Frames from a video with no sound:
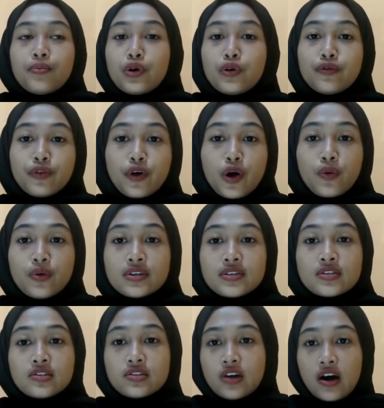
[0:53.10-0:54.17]
Before we
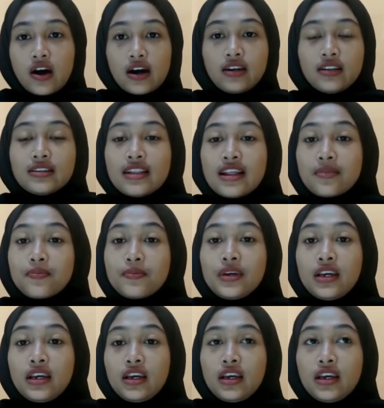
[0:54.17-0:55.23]
start, let
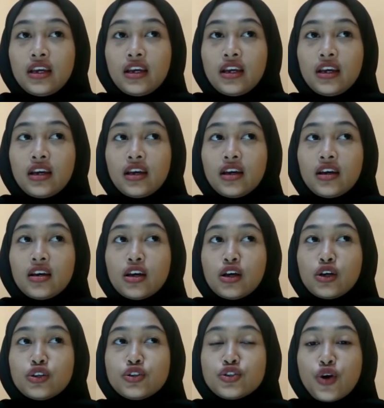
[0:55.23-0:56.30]
me
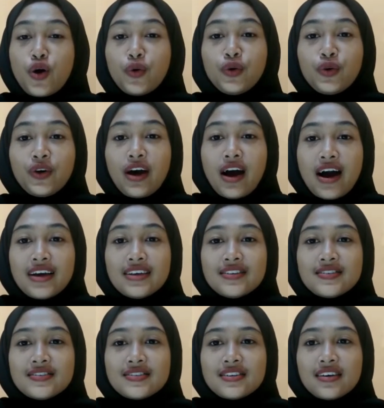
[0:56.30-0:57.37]
show you guys
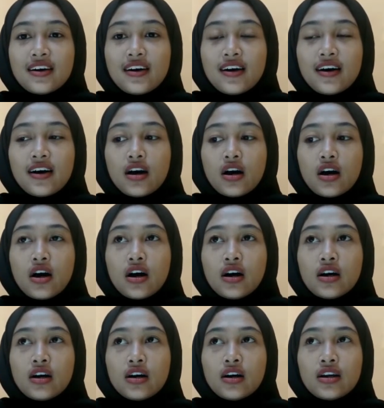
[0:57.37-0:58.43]

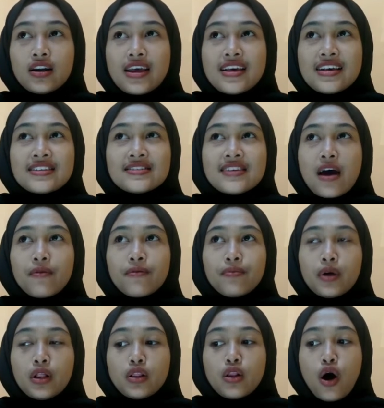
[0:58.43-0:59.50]
an
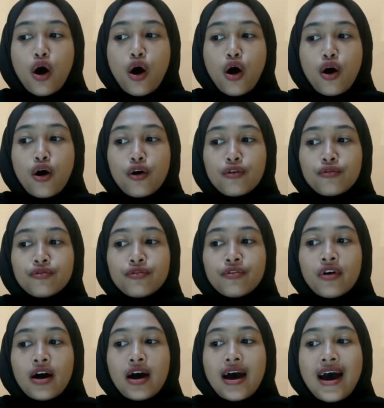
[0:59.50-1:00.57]
example of
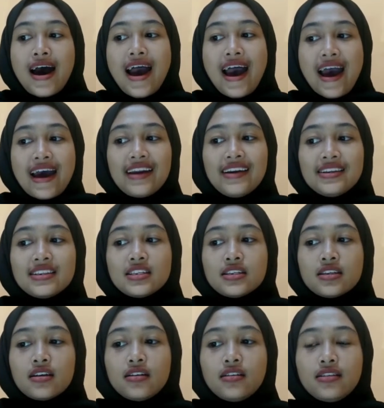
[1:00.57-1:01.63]
ads.
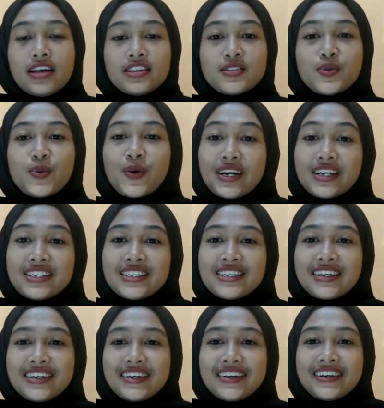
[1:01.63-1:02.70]
Let's
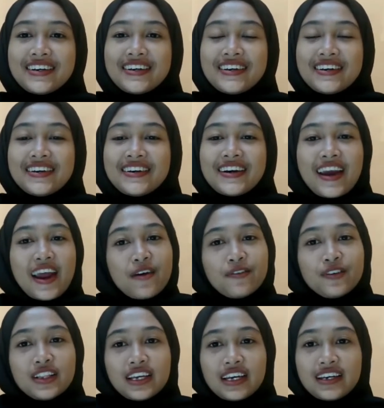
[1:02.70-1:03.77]
watch
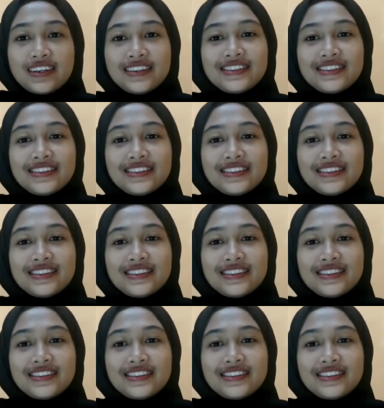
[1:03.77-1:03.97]
carefully.